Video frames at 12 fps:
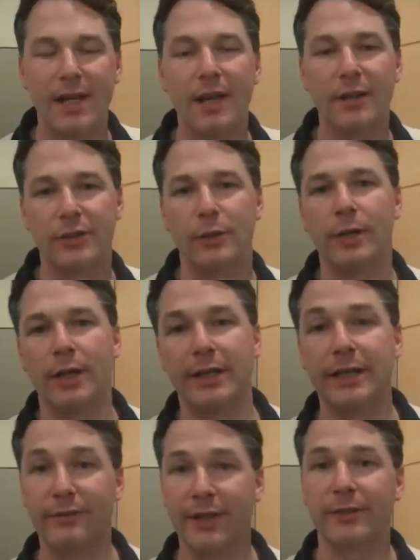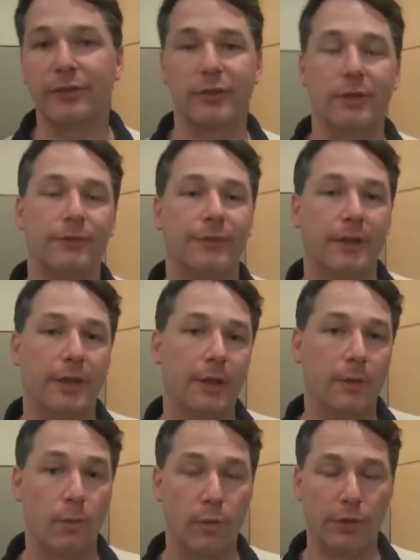So we are the inventors of uh,
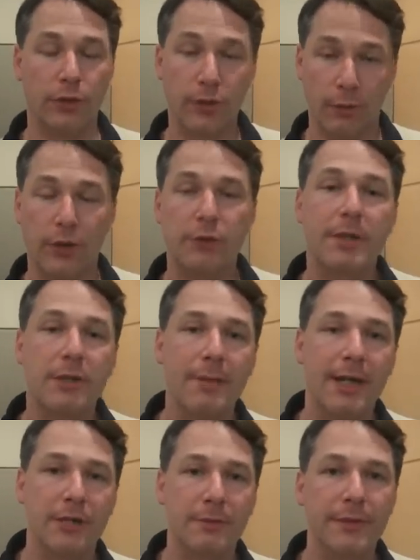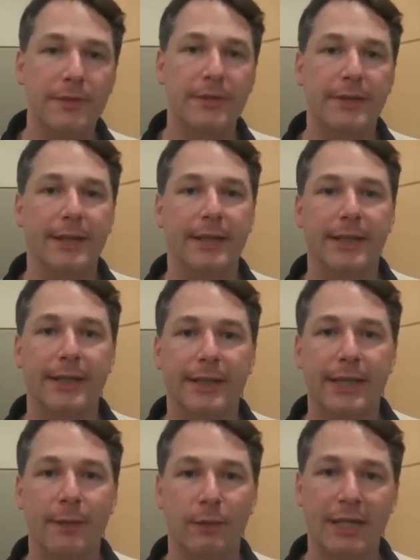user workspace management. Uh,
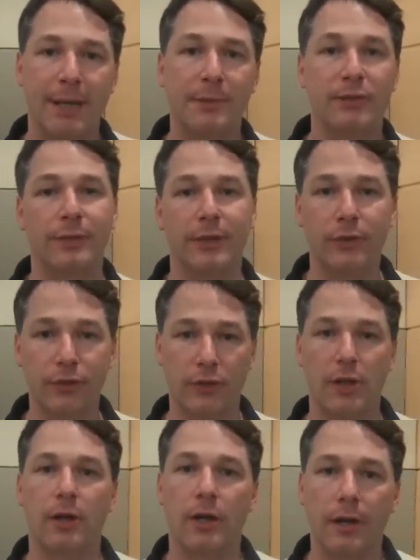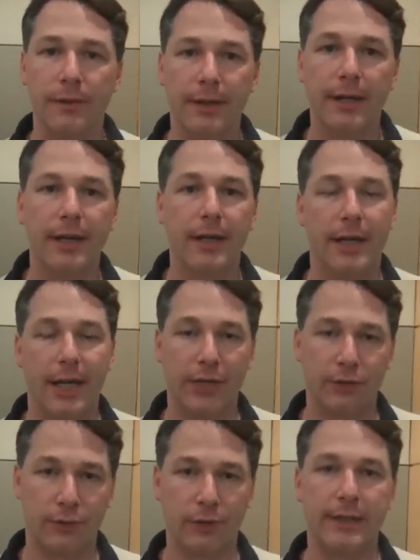and what happens when users log on, a
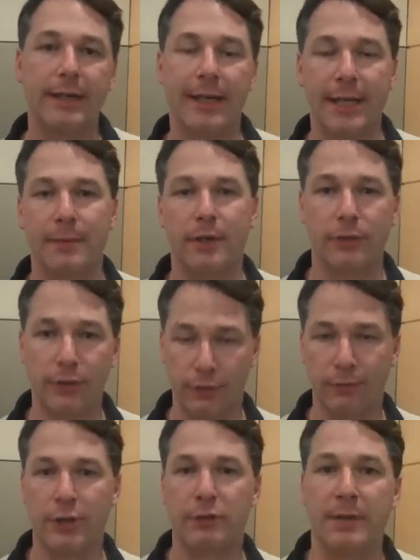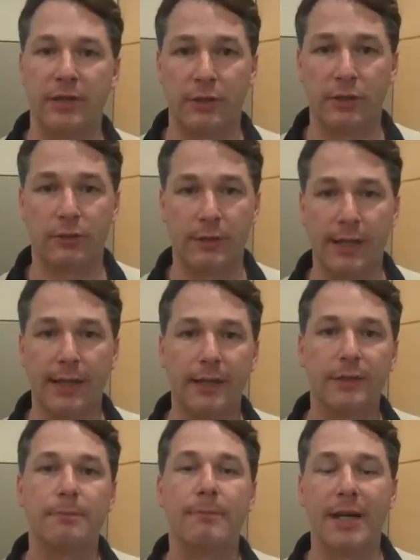truly dynamic user workspace is created
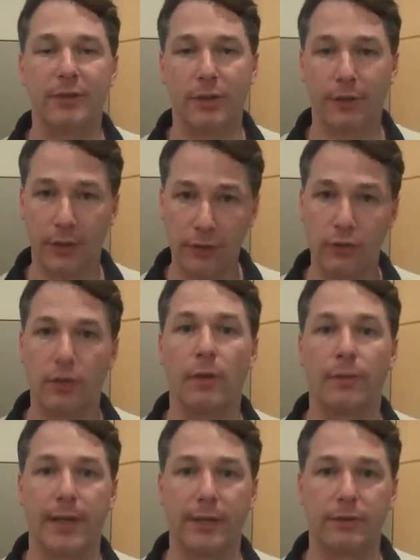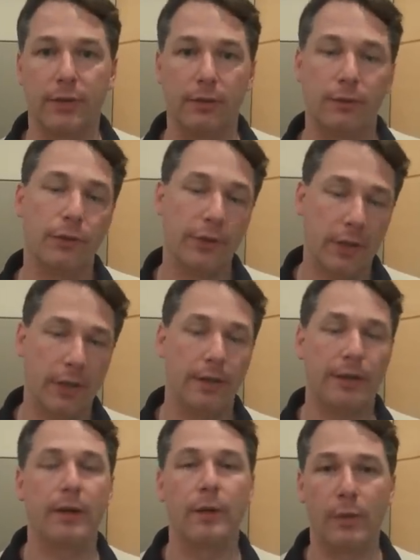based on the user context. So who you are,
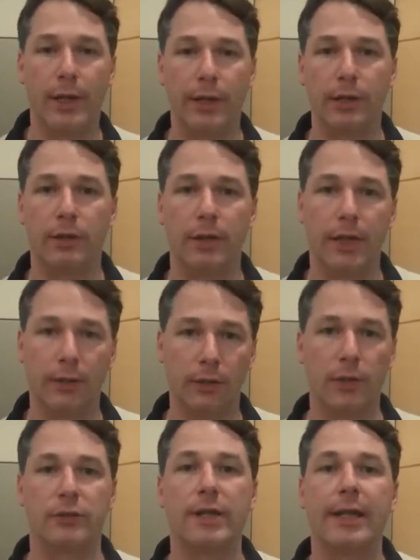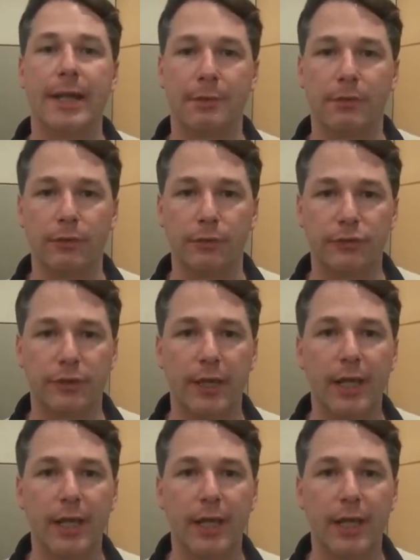where you are, and all those dynamic rules.